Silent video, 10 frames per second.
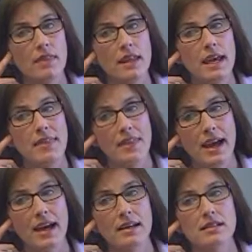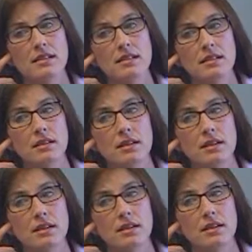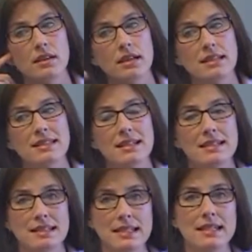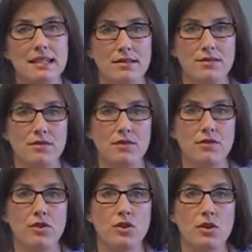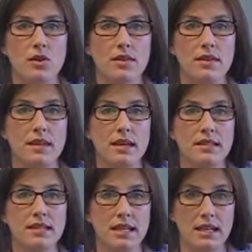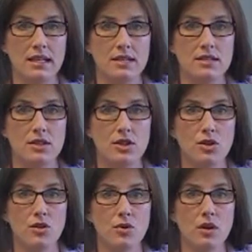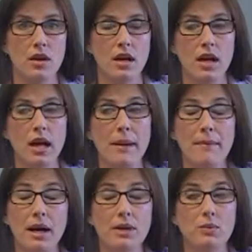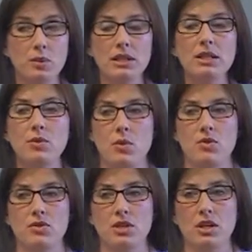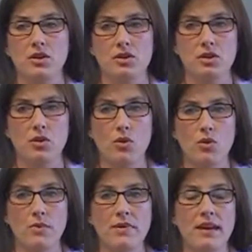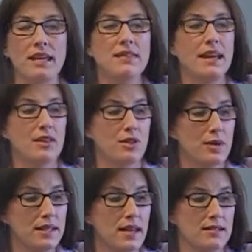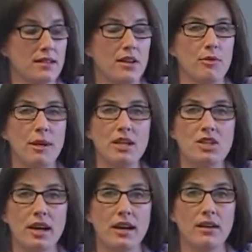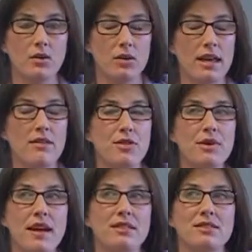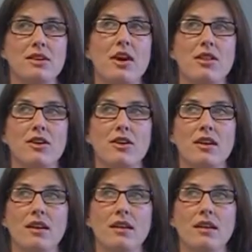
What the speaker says: And that is an incentive for these kids who might really want to go to school, but they get that $3,000 paycheck or that $3,000